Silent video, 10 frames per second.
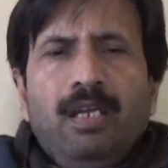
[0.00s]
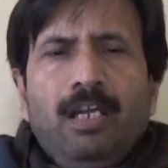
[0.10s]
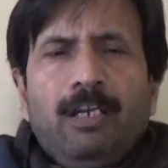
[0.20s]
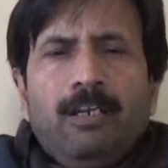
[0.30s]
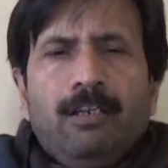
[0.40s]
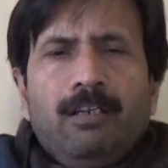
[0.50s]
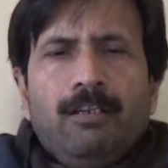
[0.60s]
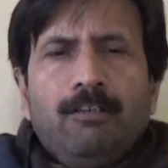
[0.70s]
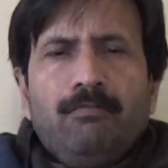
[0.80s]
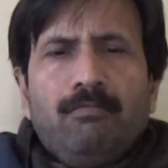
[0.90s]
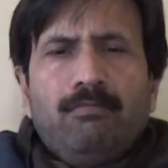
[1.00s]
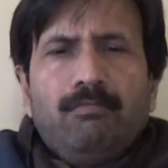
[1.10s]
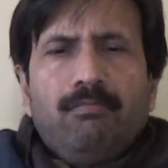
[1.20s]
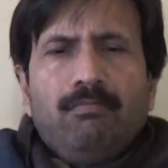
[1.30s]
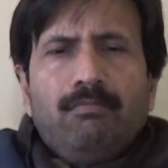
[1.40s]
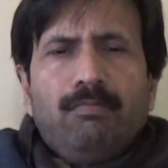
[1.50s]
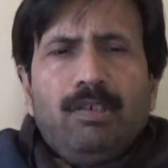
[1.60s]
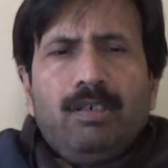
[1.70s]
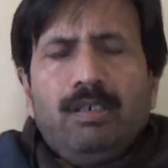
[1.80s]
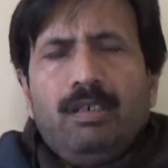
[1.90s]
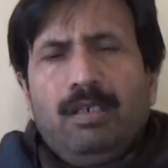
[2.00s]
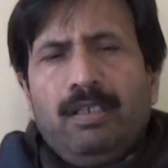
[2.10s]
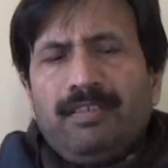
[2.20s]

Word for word: and uh, uh,